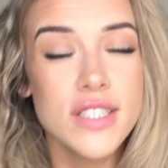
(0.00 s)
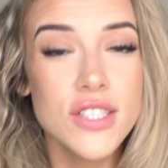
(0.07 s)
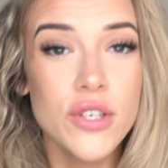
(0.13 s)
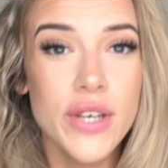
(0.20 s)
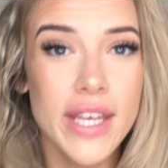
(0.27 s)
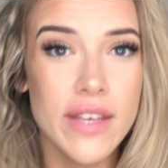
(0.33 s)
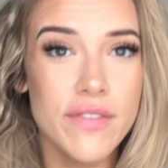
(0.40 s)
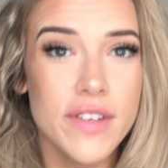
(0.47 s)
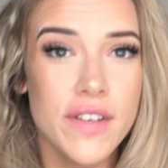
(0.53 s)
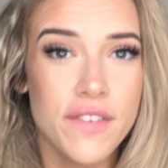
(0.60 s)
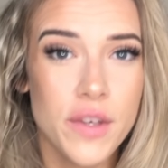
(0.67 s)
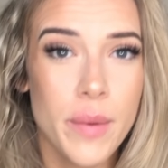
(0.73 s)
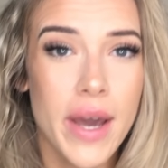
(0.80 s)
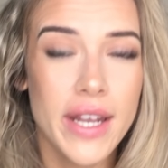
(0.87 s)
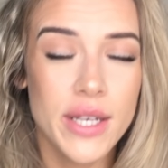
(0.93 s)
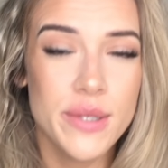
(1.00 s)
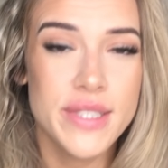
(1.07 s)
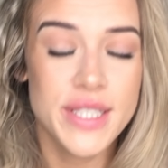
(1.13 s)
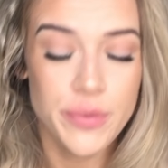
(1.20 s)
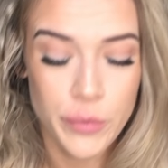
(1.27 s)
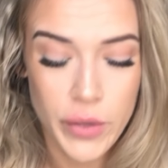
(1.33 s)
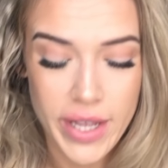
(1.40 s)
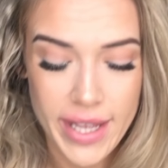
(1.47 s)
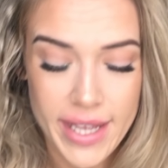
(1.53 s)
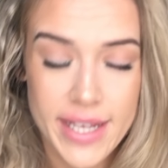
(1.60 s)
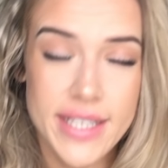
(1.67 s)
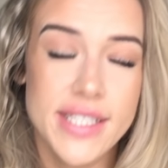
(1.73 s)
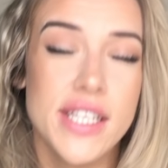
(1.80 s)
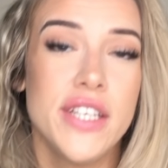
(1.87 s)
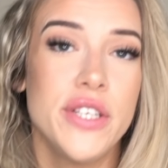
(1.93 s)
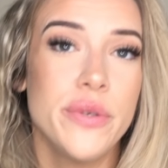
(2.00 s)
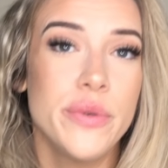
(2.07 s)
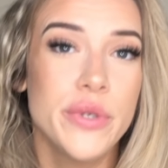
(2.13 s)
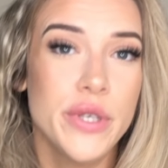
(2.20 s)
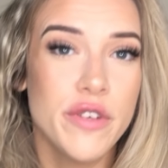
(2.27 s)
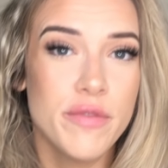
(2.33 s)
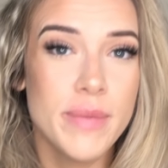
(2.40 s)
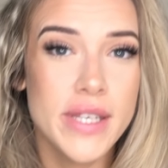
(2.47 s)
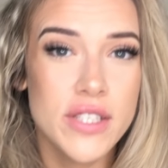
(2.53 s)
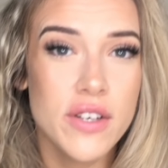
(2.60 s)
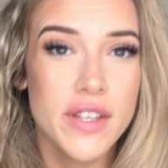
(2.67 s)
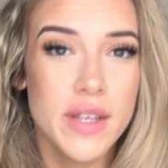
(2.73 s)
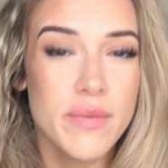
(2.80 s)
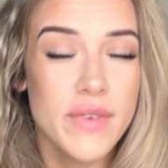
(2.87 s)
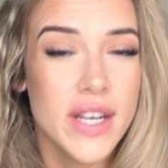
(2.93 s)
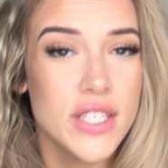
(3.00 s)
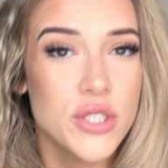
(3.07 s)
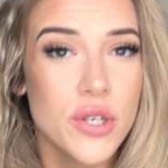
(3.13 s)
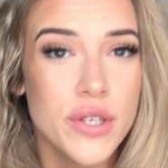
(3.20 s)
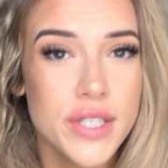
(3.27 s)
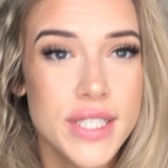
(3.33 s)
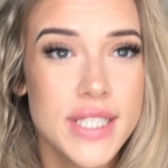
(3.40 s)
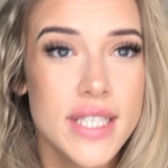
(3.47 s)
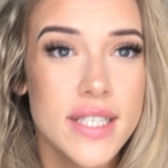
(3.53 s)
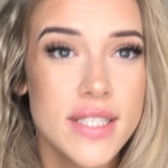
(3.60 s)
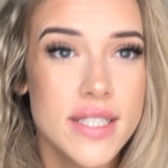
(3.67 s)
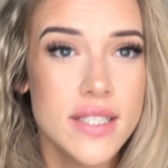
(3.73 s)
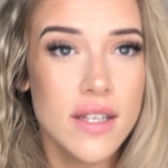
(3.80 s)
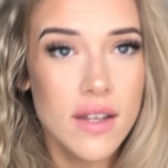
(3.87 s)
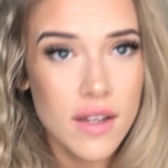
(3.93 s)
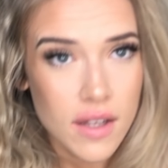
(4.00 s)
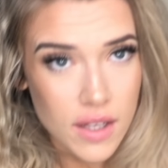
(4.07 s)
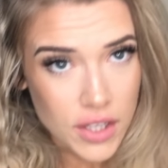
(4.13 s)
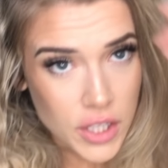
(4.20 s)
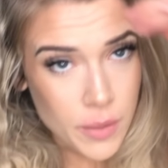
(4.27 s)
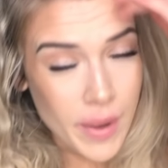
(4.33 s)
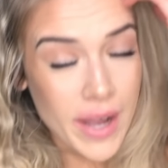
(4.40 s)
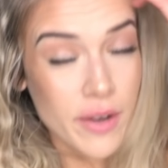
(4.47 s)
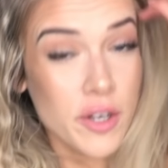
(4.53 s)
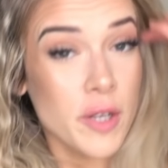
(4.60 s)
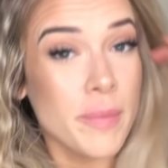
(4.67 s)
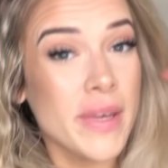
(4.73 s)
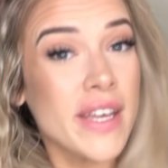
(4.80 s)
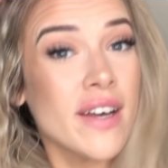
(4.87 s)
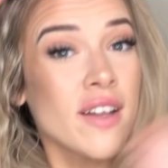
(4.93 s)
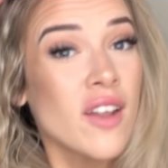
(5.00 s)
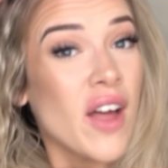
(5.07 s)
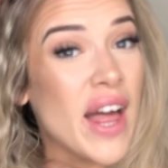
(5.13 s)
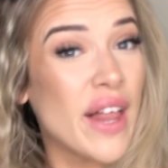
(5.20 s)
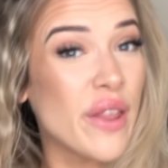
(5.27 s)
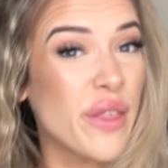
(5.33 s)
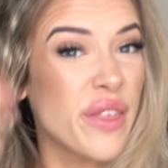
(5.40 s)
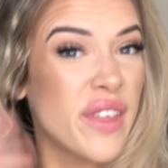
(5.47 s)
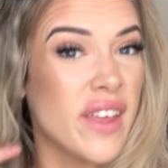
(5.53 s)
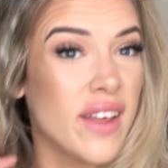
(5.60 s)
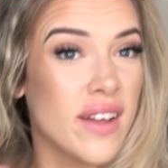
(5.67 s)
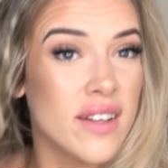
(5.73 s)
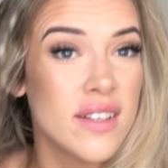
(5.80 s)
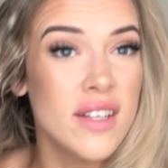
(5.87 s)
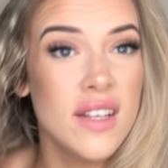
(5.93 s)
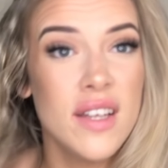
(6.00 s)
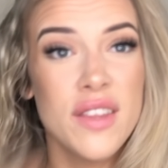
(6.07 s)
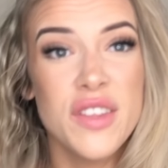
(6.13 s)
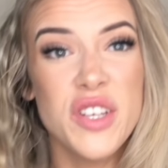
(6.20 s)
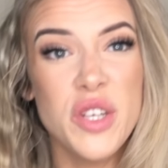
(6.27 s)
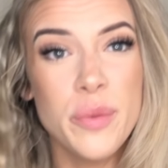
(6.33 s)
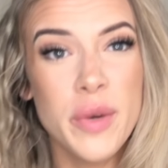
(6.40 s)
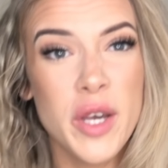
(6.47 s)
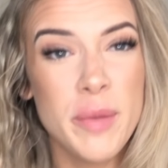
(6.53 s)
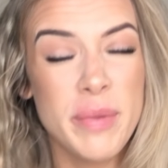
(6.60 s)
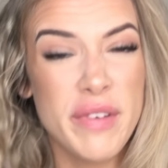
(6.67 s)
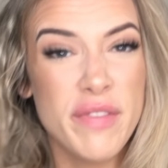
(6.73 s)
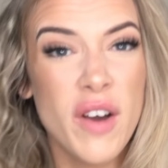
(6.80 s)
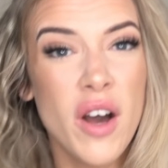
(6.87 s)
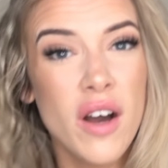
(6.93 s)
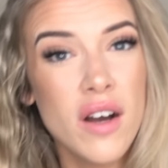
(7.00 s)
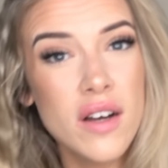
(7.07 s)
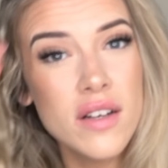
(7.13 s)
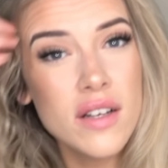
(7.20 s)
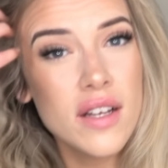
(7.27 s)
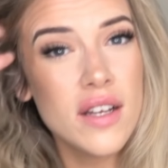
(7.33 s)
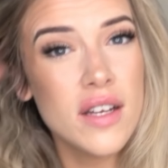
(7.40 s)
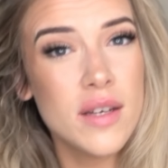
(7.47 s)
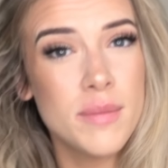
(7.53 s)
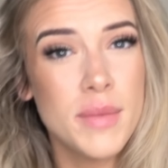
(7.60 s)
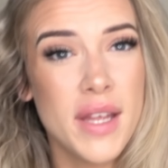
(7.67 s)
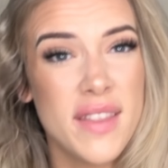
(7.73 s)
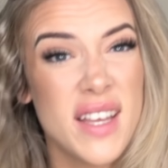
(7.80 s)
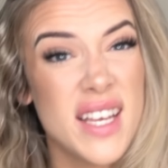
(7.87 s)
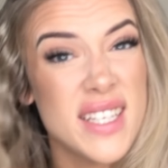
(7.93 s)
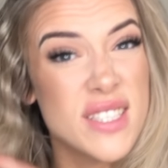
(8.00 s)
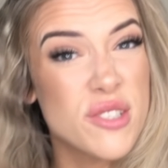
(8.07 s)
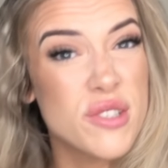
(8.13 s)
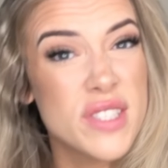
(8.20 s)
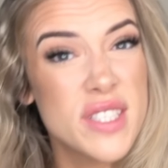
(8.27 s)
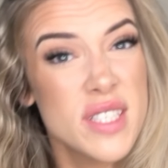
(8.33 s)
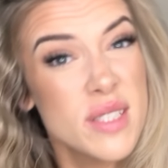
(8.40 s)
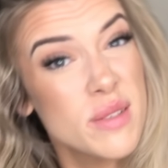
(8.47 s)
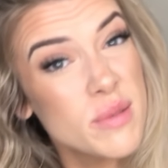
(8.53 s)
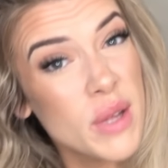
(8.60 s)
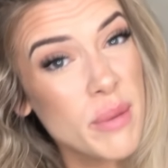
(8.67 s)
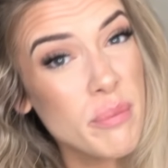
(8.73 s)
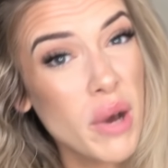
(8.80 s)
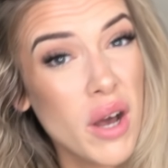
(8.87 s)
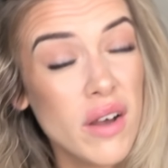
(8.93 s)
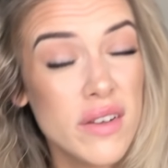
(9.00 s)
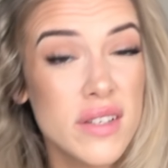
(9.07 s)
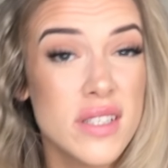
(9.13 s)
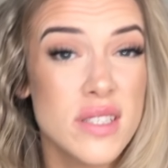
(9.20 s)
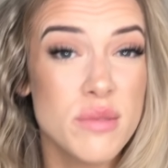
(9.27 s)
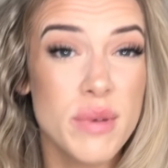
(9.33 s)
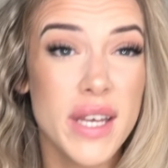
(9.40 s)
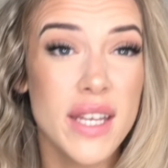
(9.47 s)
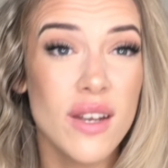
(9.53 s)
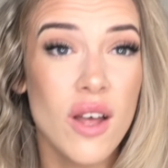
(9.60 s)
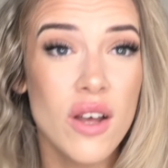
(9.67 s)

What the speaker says: So even if you aren't losing weight and you know you've made all them right choices, you are going to be a lot healthier than you were before, and that is just as important as weight